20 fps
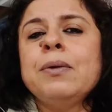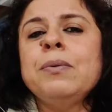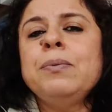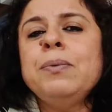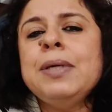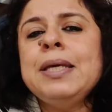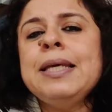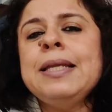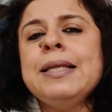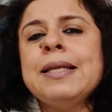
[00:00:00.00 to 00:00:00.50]

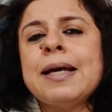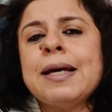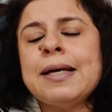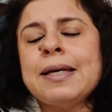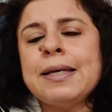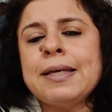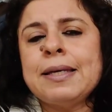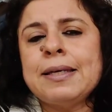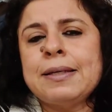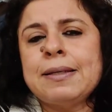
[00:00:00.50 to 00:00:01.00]
we
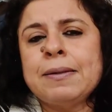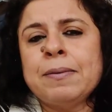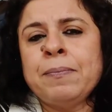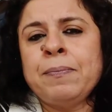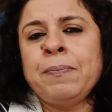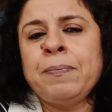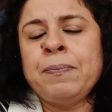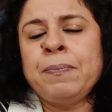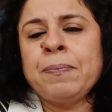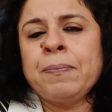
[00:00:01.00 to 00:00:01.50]
like
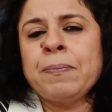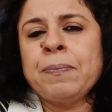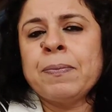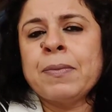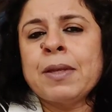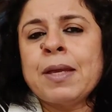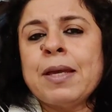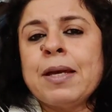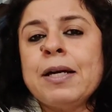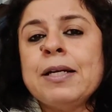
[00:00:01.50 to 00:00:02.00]

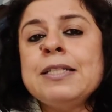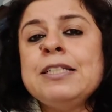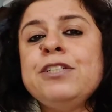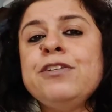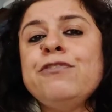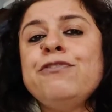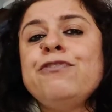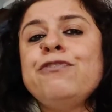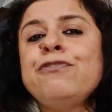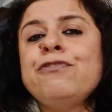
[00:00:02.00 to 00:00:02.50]
a
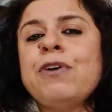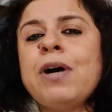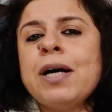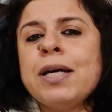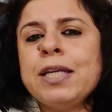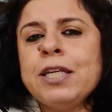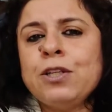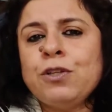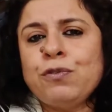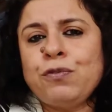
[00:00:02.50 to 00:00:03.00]

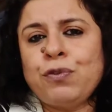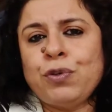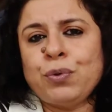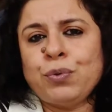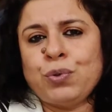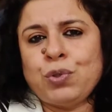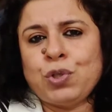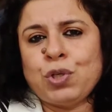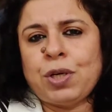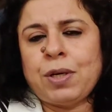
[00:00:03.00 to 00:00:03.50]
defined
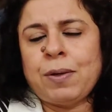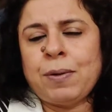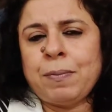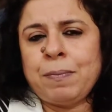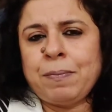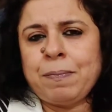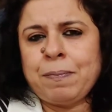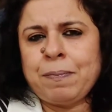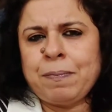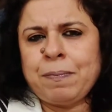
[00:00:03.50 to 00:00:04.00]
future.
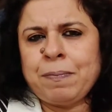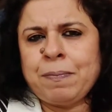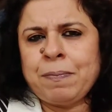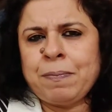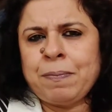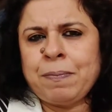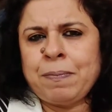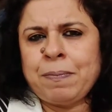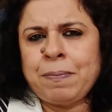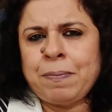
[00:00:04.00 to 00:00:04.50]

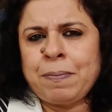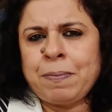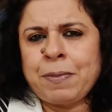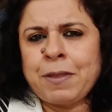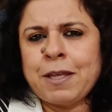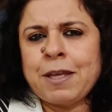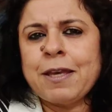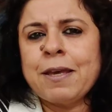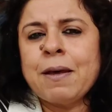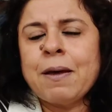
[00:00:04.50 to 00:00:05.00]

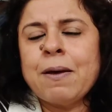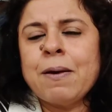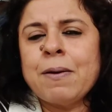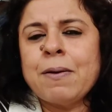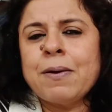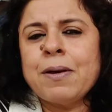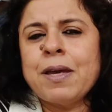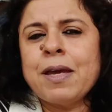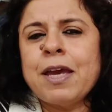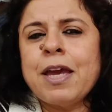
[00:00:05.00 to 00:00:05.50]
Yeah,
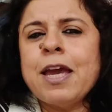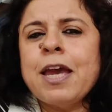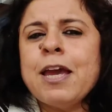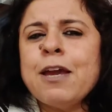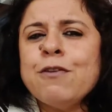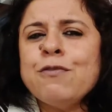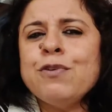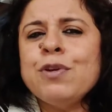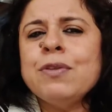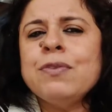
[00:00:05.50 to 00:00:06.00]

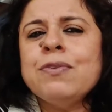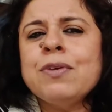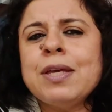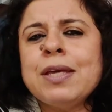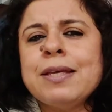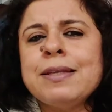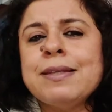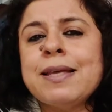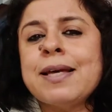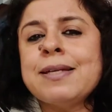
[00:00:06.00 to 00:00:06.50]

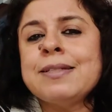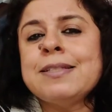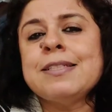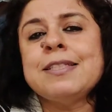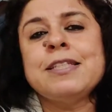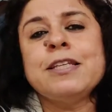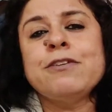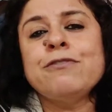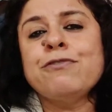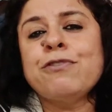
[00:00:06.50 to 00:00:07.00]
everything that is
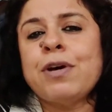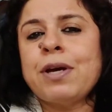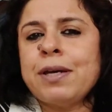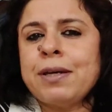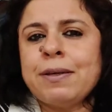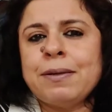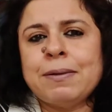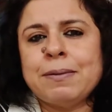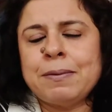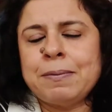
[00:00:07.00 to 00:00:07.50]

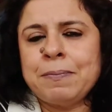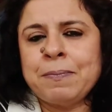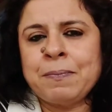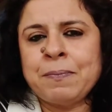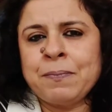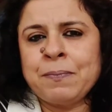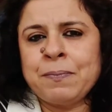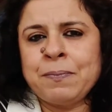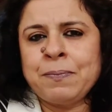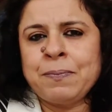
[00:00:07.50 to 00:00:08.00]
defined.
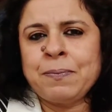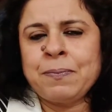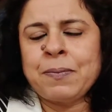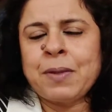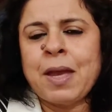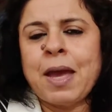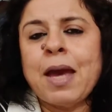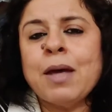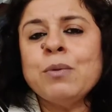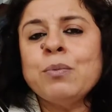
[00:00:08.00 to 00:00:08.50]

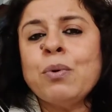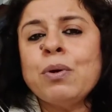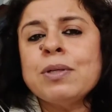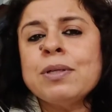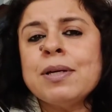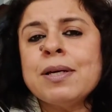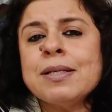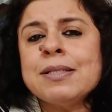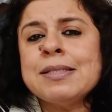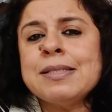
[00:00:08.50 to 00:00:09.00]
And what
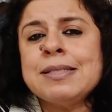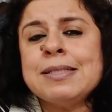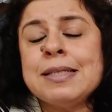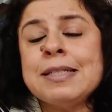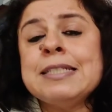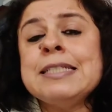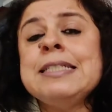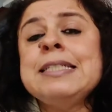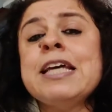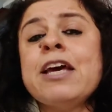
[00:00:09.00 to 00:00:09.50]
does
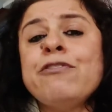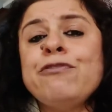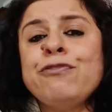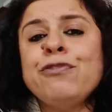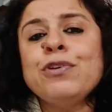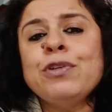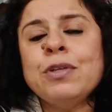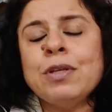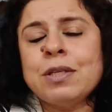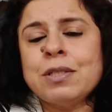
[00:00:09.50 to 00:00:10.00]
a
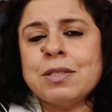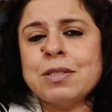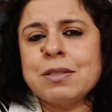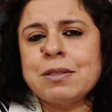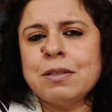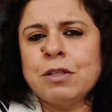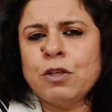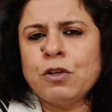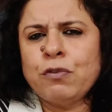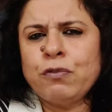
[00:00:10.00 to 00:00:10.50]
definite
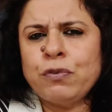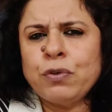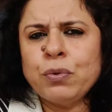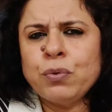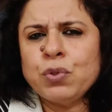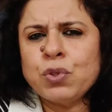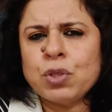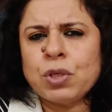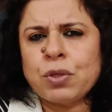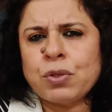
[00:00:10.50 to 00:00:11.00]

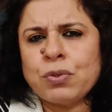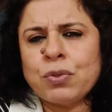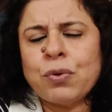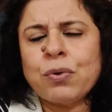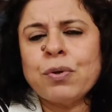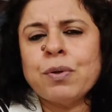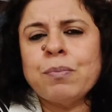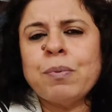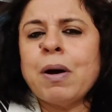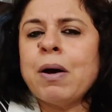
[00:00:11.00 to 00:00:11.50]
future
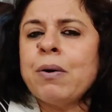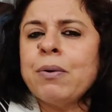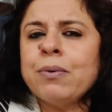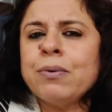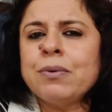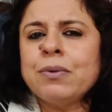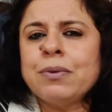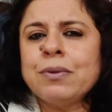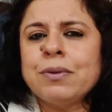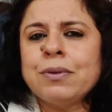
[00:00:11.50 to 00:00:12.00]
talk
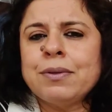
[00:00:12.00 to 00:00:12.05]
about?